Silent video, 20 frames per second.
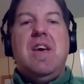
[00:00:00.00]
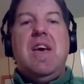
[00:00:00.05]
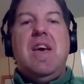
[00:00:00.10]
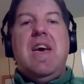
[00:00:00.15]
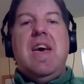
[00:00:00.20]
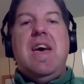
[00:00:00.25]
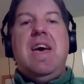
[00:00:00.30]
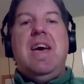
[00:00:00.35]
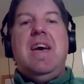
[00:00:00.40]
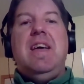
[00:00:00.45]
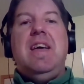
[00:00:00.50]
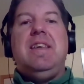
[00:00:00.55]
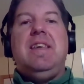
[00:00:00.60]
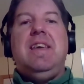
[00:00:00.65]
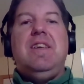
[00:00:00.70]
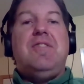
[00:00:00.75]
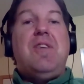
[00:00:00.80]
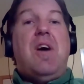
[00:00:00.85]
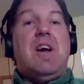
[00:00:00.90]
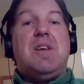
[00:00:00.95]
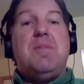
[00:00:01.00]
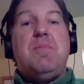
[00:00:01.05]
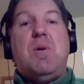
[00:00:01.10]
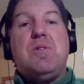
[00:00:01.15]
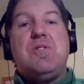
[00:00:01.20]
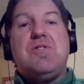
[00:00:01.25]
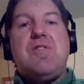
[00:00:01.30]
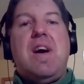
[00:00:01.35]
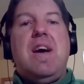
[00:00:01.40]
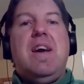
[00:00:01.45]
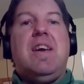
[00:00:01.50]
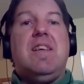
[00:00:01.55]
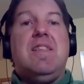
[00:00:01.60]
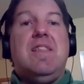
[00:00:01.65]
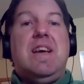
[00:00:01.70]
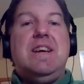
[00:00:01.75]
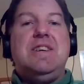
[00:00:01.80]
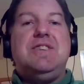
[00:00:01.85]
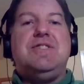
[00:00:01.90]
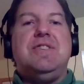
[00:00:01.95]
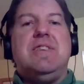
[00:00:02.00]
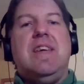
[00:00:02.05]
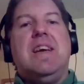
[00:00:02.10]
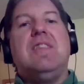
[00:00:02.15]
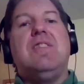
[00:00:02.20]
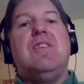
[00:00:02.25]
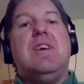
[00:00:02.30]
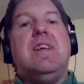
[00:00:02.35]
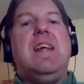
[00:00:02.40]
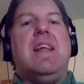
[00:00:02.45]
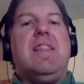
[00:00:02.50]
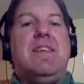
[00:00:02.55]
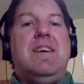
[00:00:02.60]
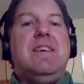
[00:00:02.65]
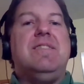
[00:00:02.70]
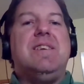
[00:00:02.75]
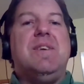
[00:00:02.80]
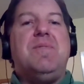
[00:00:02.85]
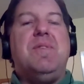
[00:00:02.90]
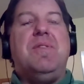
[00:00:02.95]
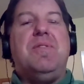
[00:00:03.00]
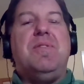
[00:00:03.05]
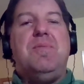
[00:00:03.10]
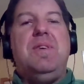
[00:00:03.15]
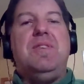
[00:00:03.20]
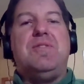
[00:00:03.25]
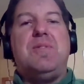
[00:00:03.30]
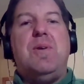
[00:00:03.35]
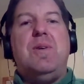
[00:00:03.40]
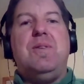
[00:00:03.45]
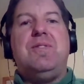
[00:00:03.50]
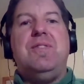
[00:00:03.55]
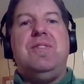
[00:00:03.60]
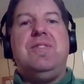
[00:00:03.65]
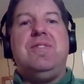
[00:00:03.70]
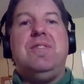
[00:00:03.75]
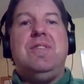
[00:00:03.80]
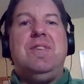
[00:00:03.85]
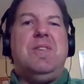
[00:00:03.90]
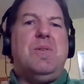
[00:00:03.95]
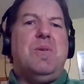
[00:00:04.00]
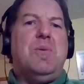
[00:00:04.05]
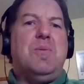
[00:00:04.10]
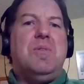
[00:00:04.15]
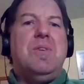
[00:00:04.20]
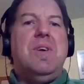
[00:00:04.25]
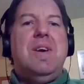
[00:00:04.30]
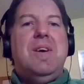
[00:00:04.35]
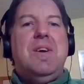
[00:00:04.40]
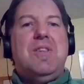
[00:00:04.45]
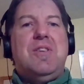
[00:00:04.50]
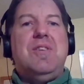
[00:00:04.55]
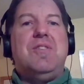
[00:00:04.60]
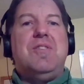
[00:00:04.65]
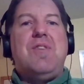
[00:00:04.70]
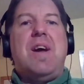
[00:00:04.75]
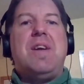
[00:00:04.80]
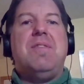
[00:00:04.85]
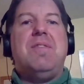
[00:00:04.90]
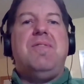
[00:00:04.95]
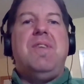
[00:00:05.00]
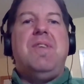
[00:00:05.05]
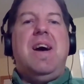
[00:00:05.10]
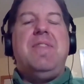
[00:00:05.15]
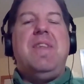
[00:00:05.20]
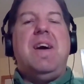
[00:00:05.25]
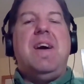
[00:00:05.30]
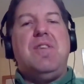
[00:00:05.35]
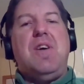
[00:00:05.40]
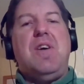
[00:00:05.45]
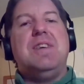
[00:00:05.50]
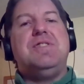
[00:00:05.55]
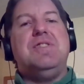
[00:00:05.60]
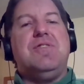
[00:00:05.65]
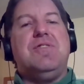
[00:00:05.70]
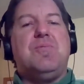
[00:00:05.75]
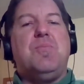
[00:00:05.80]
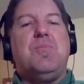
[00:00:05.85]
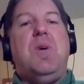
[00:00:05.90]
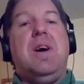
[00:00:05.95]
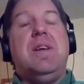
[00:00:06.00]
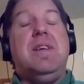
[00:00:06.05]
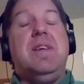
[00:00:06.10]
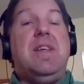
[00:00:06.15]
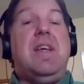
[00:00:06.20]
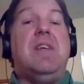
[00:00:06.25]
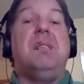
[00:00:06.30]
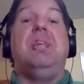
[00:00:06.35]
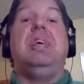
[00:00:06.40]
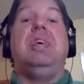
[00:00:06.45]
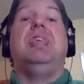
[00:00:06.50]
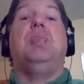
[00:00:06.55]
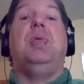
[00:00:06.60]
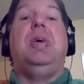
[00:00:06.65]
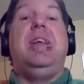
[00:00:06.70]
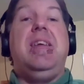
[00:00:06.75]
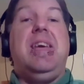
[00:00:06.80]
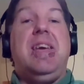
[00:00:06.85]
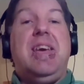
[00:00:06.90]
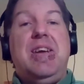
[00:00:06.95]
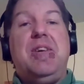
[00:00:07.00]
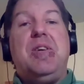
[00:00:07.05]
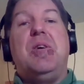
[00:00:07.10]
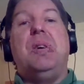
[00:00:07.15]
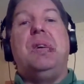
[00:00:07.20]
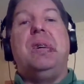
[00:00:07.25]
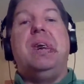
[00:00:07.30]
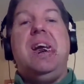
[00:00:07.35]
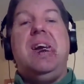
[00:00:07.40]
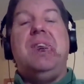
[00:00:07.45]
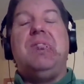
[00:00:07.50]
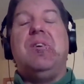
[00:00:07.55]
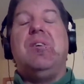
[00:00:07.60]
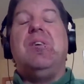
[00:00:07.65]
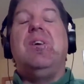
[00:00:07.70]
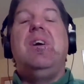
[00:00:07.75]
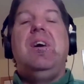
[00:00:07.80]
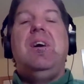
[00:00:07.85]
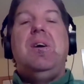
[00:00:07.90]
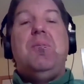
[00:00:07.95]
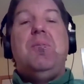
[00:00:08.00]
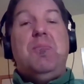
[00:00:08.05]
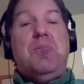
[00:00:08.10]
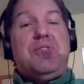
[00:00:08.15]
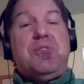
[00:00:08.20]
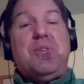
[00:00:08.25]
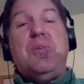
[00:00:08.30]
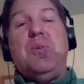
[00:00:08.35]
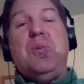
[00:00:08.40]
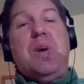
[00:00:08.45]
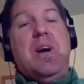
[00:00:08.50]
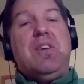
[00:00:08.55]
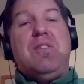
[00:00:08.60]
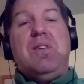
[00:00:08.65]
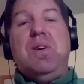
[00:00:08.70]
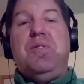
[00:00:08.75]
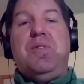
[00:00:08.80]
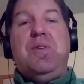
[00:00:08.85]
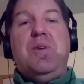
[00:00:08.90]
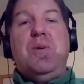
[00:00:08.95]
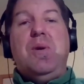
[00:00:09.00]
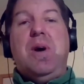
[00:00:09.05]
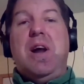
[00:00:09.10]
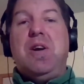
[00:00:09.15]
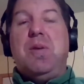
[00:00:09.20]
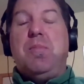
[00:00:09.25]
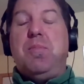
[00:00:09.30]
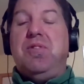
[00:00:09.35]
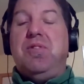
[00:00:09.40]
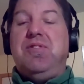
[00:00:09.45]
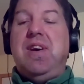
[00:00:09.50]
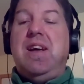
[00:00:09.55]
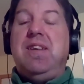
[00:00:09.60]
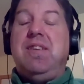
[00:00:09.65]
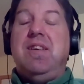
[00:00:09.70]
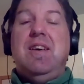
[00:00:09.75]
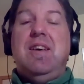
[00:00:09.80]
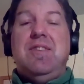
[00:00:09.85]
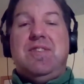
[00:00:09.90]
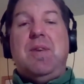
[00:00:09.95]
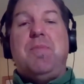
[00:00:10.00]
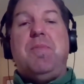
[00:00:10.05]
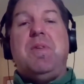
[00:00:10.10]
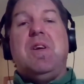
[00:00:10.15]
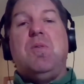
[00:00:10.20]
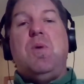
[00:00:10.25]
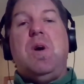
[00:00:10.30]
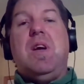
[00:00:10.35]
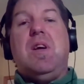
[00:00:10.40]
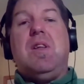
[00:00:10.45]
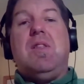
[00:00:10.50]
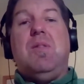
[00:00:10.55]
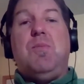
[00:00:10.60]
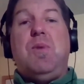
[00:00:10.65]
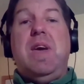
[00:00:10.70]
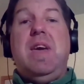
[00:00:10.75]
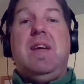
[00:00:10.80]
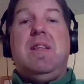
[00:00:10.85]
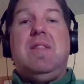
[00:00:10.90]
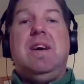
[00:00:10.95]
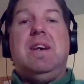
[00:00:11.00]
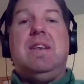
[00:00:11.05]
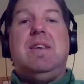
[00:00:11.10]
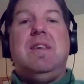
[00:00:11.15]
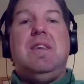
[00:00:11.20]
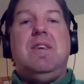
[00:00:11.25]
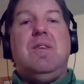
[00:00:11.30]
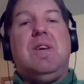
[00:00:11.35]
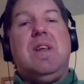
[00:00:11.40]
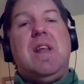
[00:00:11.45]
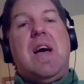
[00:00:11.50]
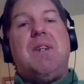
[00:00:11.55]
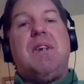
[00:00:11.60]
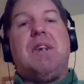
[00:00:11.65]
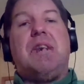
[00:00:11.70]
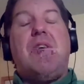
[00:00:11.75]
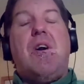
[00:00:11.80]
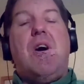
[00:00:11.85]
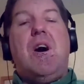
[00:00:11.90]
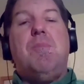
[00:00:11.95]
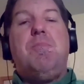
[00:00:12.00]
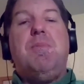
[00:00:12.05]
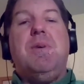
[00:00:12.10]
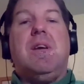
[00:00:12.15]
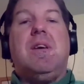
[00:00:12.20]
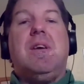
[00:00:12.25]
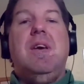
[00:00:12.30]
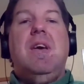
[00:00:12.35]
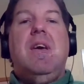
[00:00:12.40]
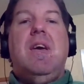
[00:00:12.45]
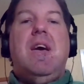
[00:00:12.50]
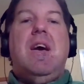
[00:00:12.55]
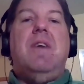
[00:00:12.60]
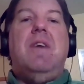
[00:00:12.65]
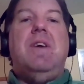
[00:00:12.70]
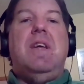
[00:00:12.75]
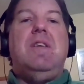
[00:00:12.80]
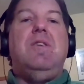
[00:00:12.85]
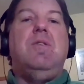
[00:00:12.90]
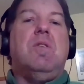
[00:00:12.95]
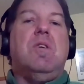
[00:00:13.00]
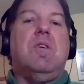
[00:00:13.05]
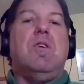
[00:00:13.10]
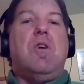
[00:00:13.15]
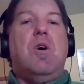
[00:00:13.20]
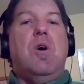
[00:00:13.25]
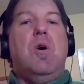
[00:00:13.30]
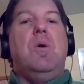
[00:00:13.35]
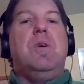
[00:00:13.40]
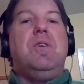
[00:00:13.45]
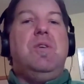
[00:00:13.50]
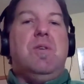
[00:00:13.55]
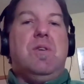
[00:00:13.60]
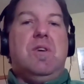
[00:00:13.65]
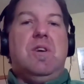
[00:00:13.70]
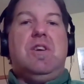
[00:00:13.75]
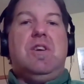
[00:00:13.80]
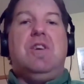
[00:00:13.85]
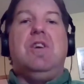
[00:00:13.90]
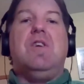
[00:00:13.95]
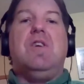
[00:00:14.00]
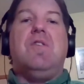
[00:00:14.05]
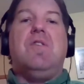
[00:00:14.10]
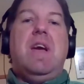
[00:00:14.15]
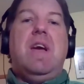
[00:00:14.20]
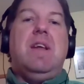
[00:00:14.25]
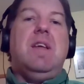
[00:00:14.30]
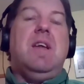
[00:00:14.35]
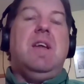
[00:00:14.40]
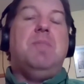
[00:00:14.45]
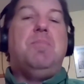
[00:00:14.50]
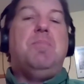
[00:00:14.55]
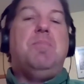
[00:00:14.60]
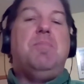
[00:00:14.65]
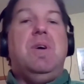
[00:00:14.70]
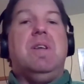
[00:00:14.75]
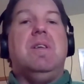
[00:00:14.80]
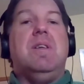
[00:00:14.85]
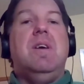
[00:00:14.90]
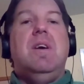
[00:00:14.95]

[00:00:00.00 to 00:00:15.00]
and he talked about triangulation, like looking at least different three sources, to try to find that, not just one and then retweeting it or whatever. So I agree with you 100%. Something like Wakelet, you can have a topic, and then you can go and you can curate and put,